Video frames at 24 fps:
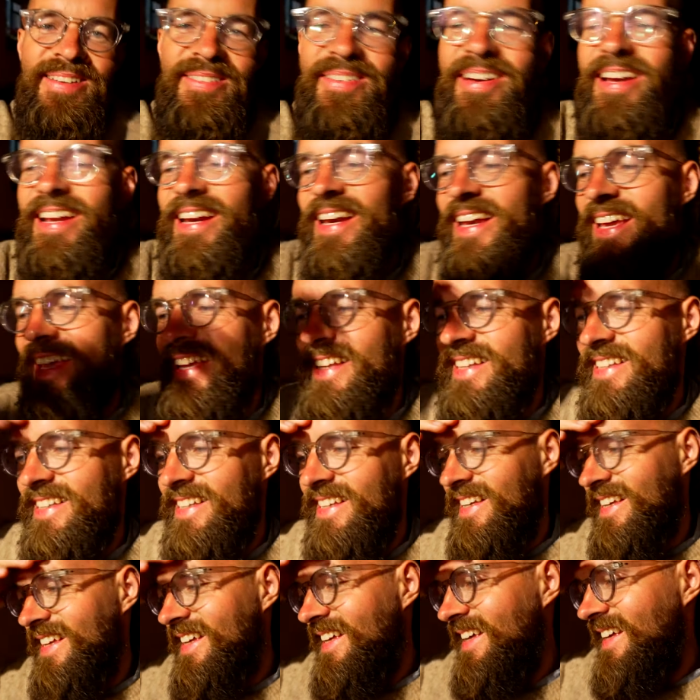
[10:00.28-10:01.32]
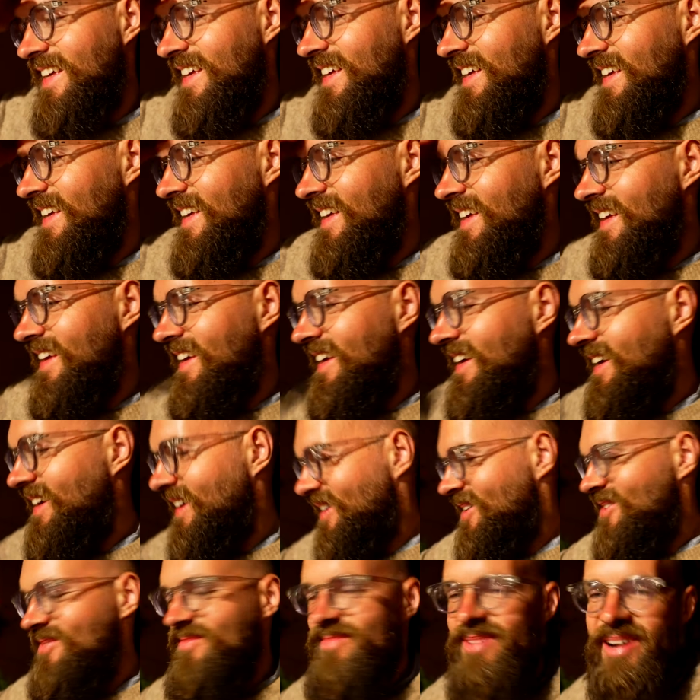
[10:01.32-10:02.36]
quite late.
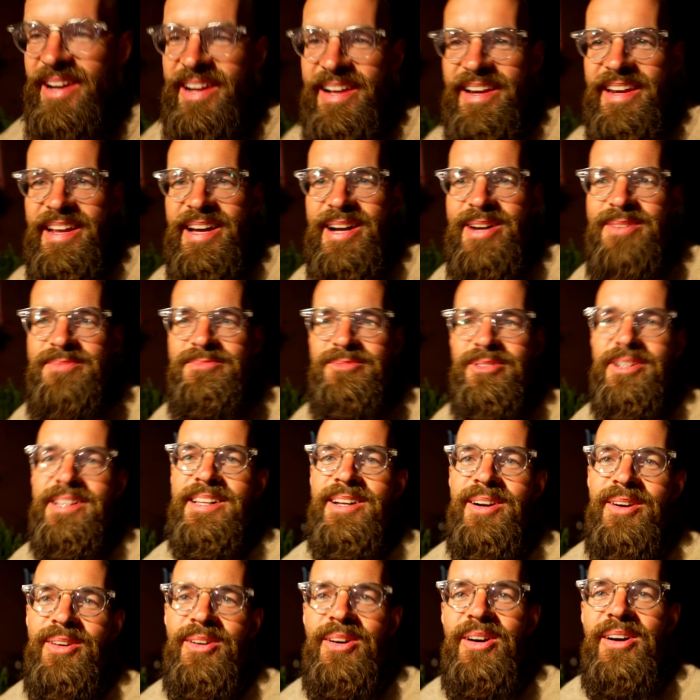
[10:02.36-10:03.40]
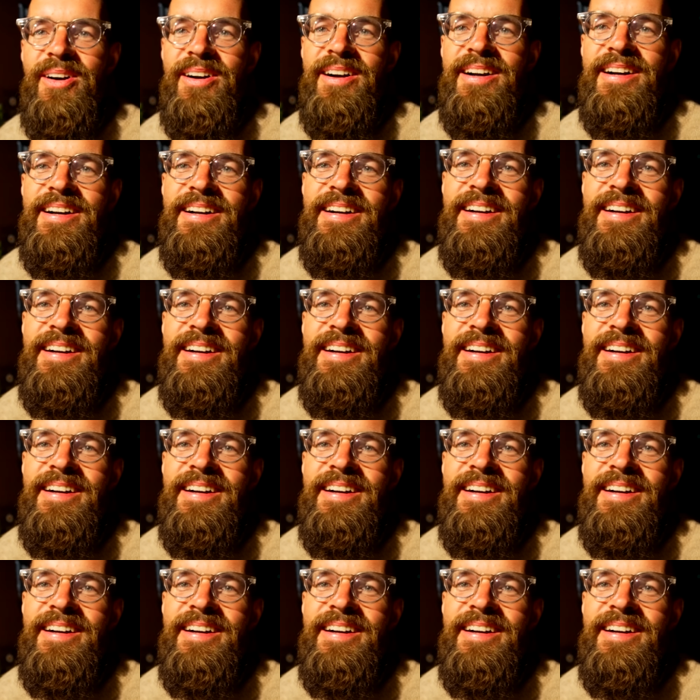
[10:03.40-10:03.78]
My alarm will go off